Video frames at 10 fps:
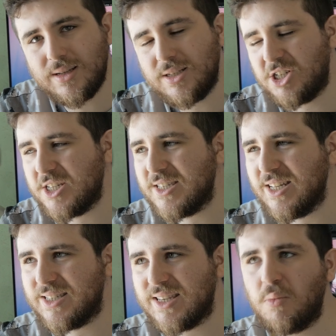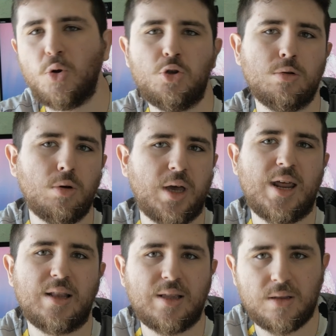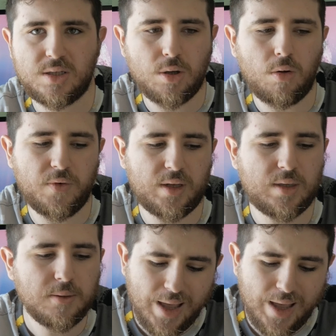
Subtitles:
It just needs someone to look at it and solve it.